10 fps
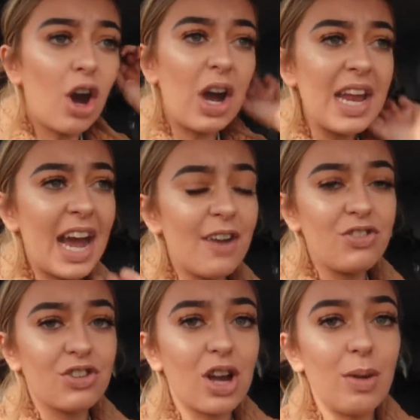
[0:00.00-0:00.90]
I
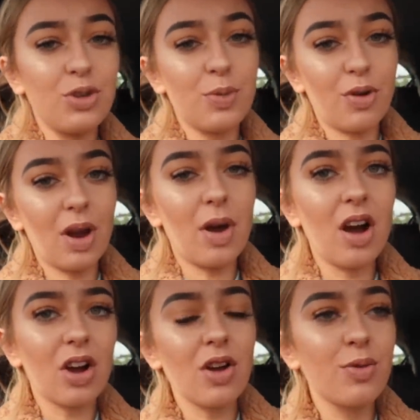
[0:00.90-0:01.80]
have just come to
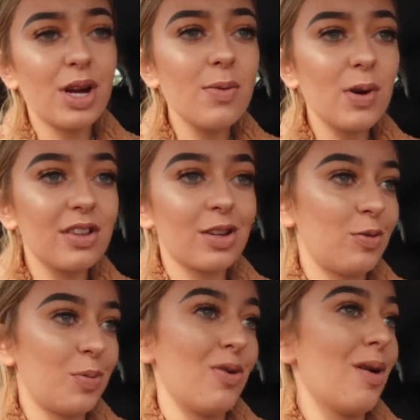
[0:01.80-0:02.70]
Primark. I really wanted to
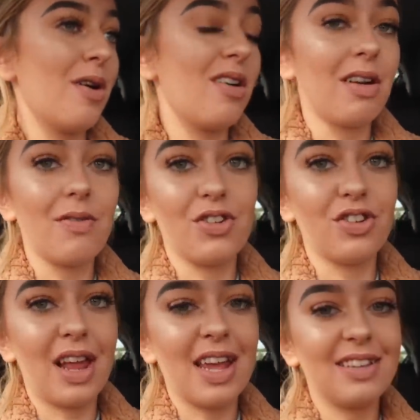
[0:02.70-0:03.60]
come to Primark
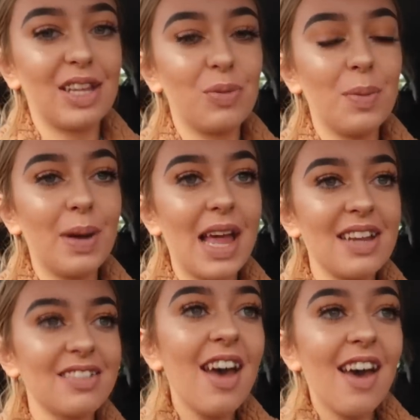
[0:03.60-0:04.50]
Rushden Lakes. that's one
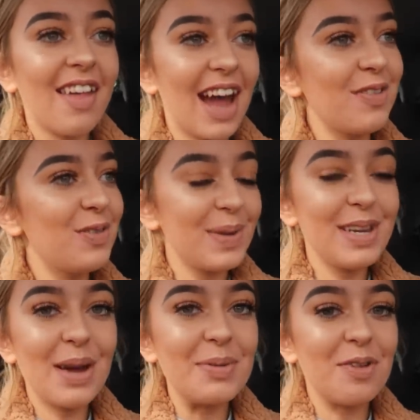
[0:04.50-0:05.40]
place that I haven't
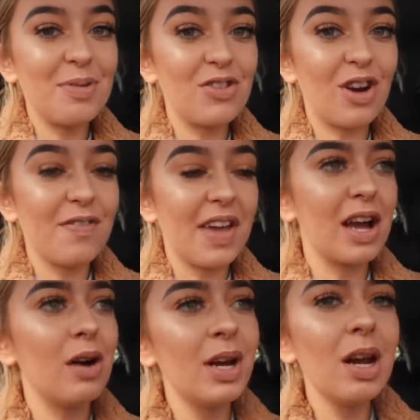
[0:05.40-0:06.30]
been yet when I've been
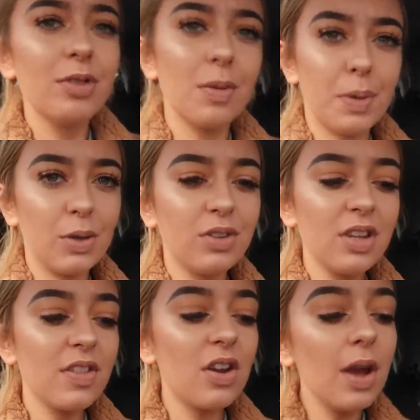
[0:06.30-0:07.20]
driving. I went up to Bill's
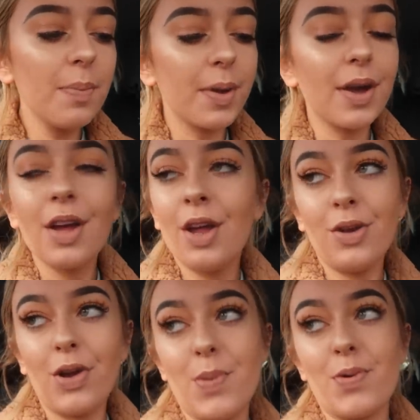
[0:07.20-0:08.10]
the other night but
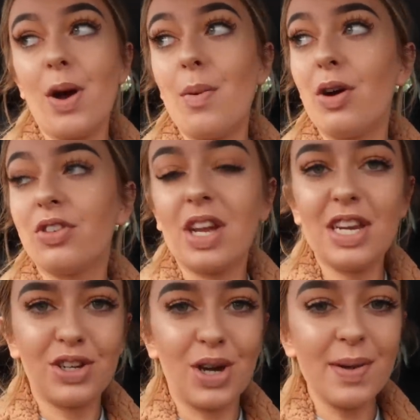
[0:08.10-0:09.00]
not in Primark So I
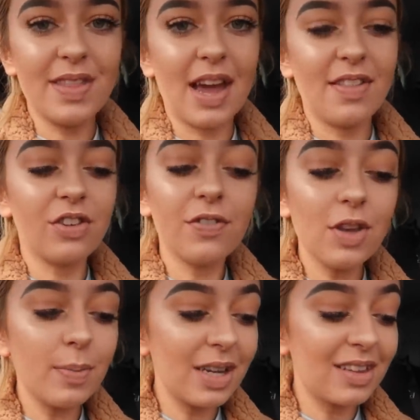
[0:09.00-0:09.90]
need to go in there. There's a
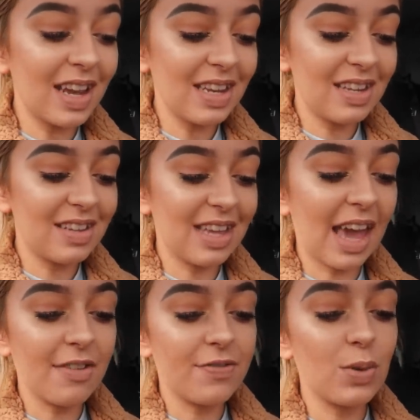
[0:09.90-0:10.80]
few bits that I need to
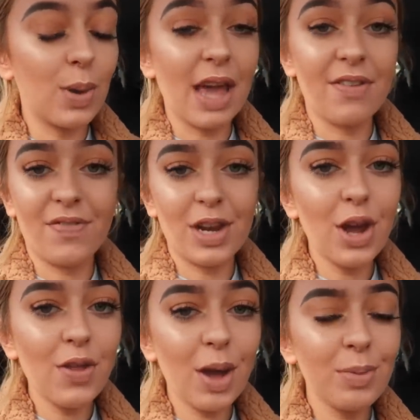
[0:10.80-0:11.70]
get for a
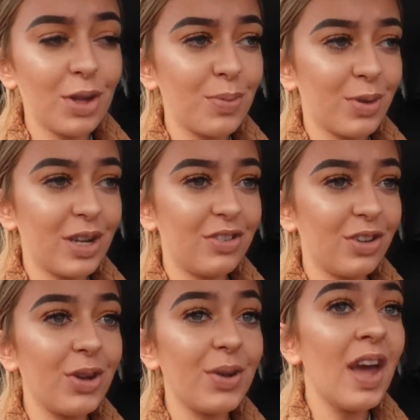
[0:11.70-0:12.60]
video that I'm doing pretty
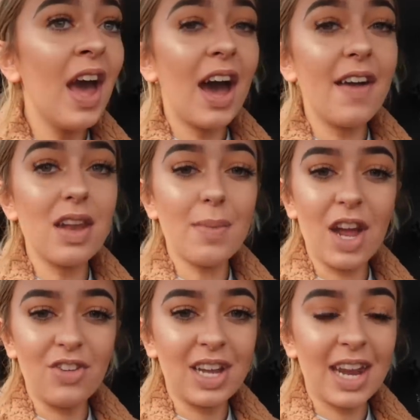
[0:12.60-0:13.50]
soon and then I'm
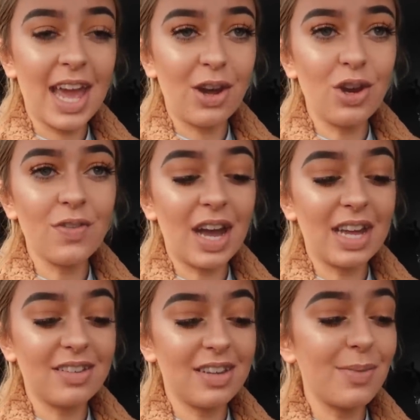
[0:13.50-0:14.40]
actually going to head over
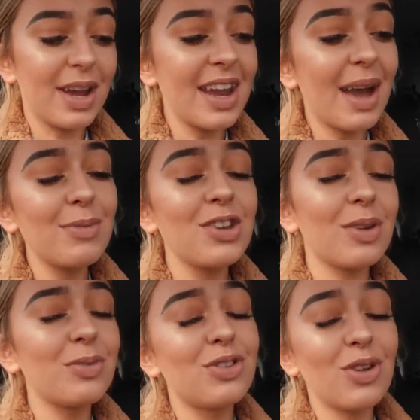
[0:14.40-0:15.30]
and see my nan
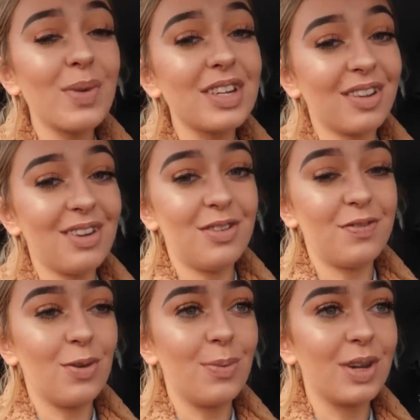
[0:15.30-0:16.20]
which I'm so
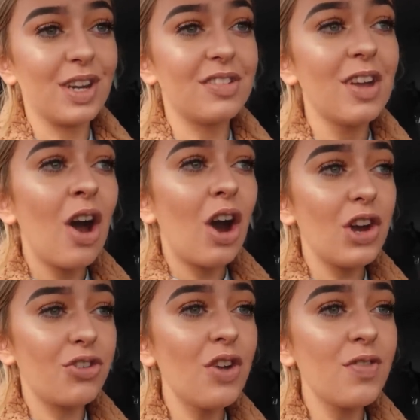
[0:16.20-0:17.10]
excited for because
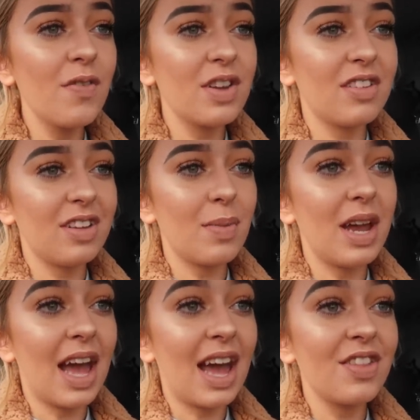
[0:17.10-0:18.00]
I drove over to see
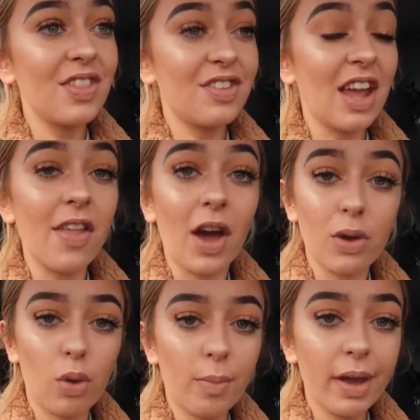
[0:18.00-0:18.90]
my nan the day that I
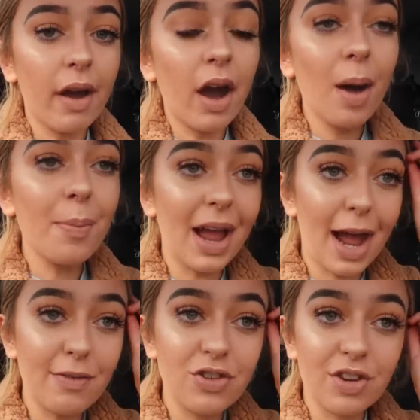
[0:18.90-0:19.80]
got my car but I
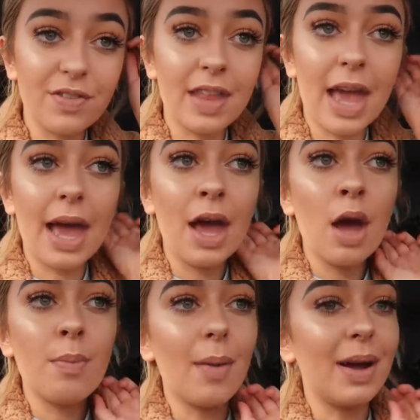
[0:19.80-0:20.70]
haven't driven there
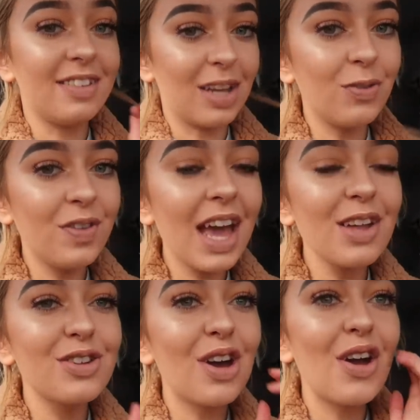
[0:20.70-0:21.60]
by myself
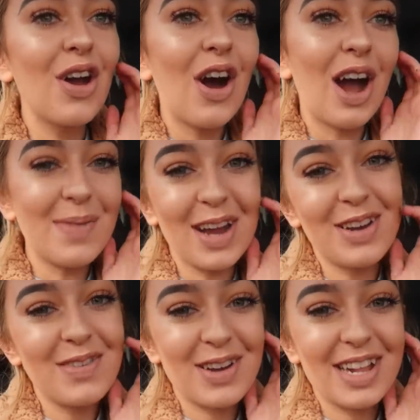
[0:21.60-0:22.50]
yet so I'm
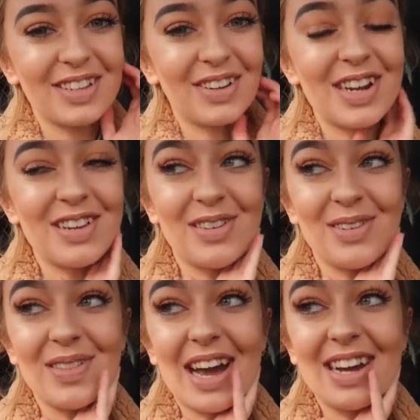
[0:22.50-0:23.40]
actually really excited to
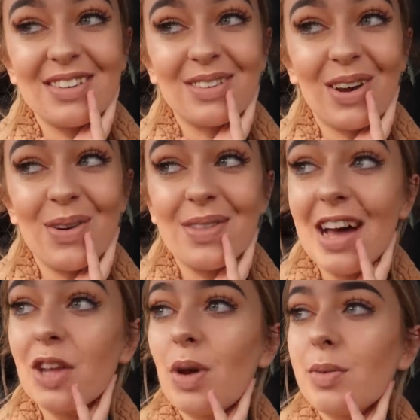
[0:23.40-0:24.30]
do that. So
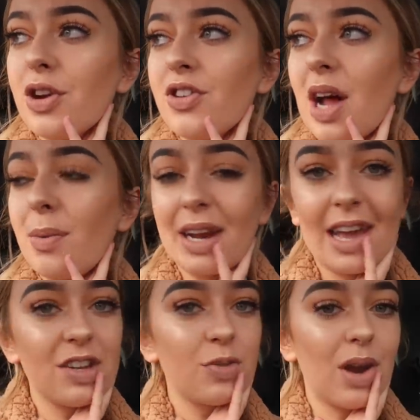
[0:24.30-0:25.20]
that's what I'm going to do now. I'm going
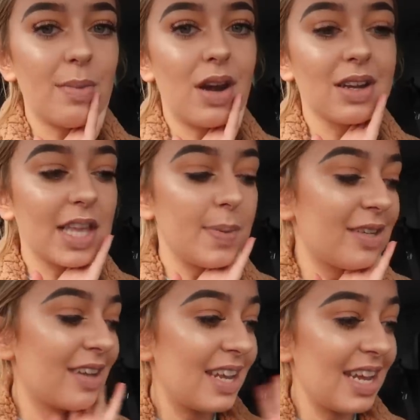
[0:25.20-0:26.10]
to head into Primark, get the
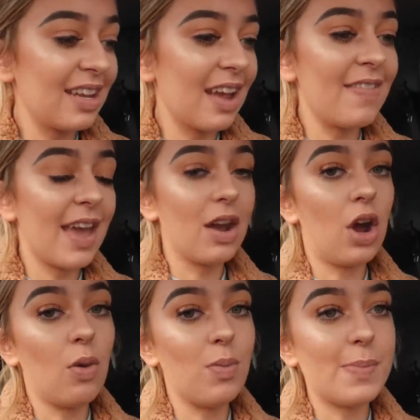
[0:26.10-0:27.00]
bits I need and then
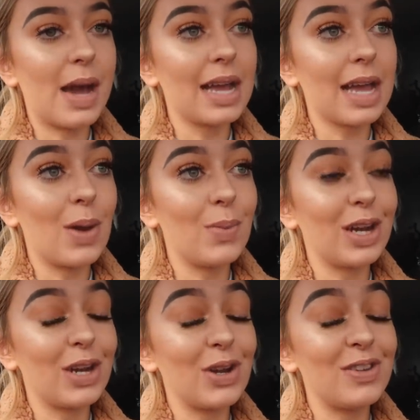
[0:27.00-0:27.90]
I'll be back and and we're
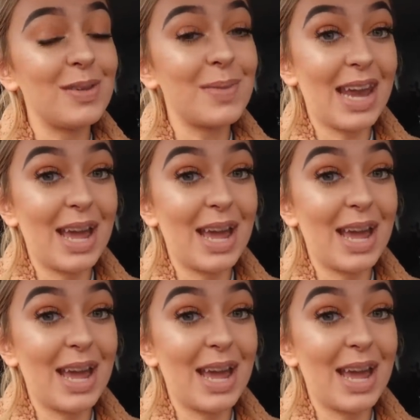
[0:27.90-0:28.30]
gonna go see my